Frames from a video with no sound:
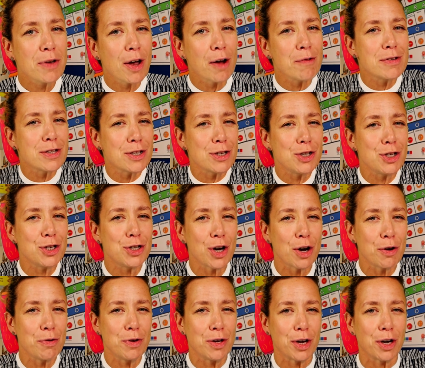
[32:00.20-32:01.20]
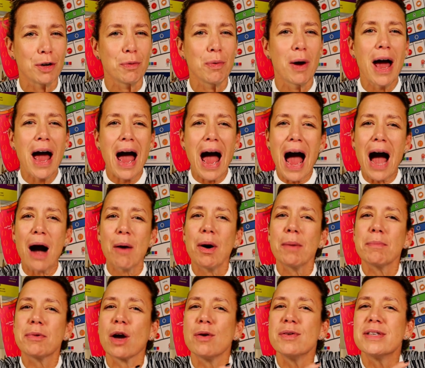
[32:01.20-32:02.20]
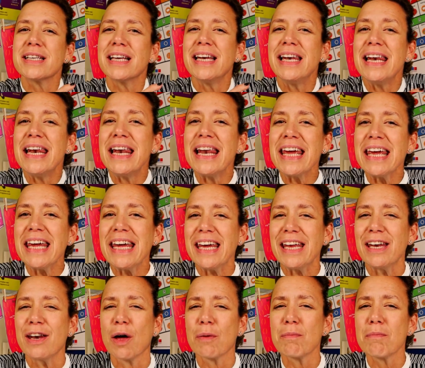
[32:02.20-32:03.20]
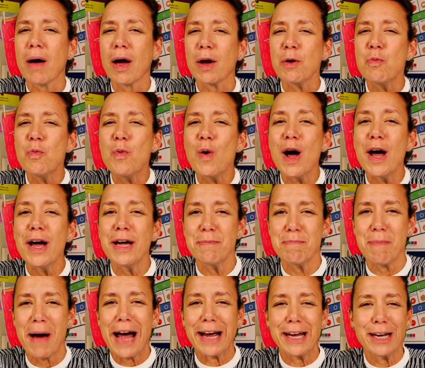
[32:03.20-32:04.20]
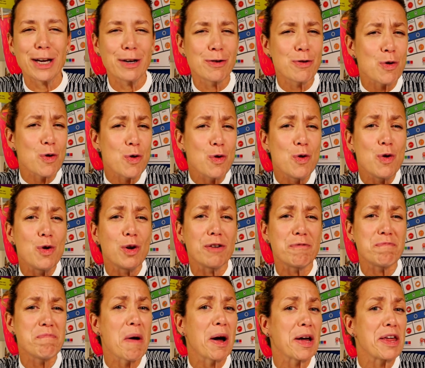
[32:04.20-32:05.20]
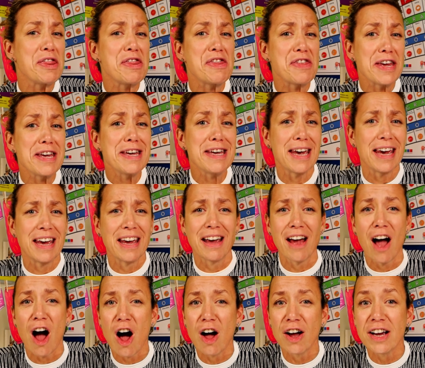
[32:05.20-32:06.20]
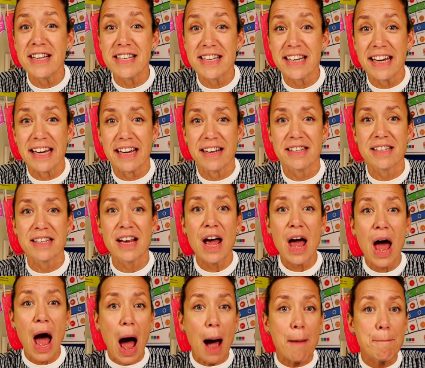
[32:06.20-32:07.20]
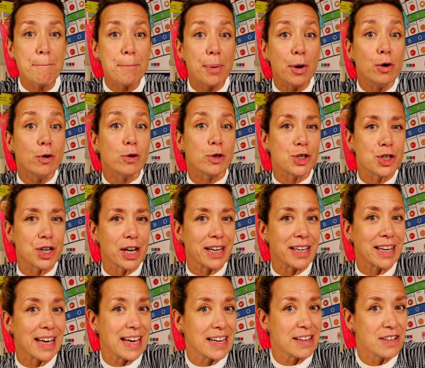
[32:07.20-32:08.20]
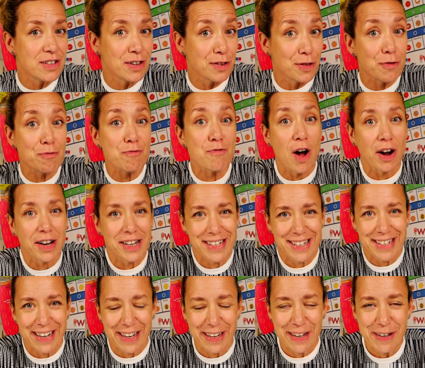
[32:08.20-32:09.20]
going to show you how I'm going to lean on my word bank and all of my thinking ideas and push it into the writing.